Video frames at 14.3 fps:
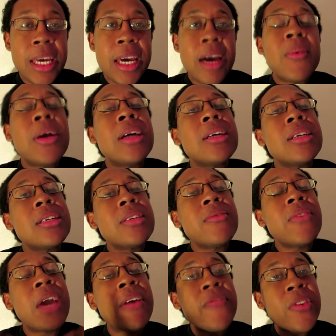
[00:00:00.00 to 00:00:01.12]
Well,
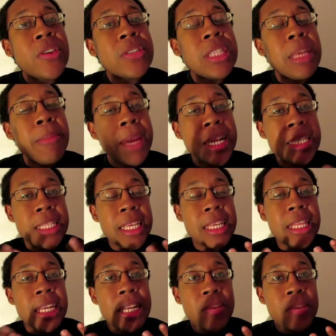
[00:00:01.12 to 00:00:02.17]
at first they made us think that